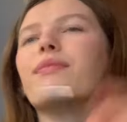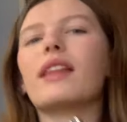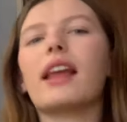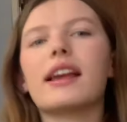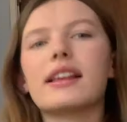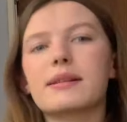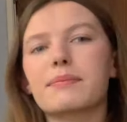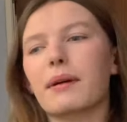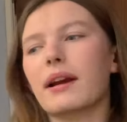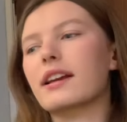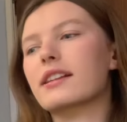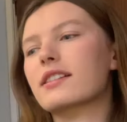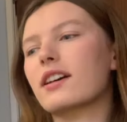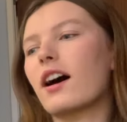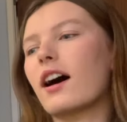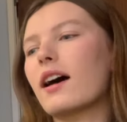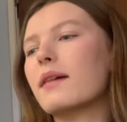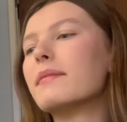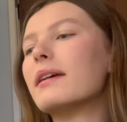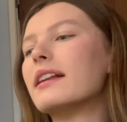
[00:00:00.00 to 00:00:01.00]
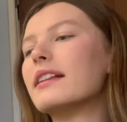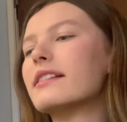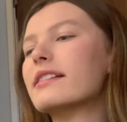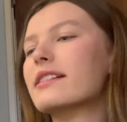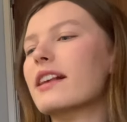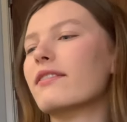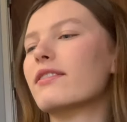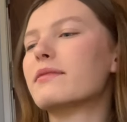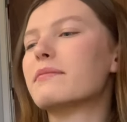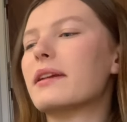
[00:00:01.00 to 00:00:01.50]
It's break time in
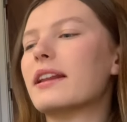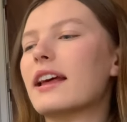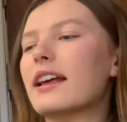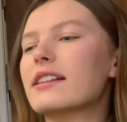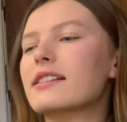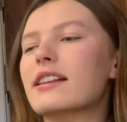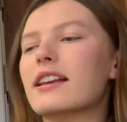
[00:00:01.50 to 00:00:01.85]
7 minutes.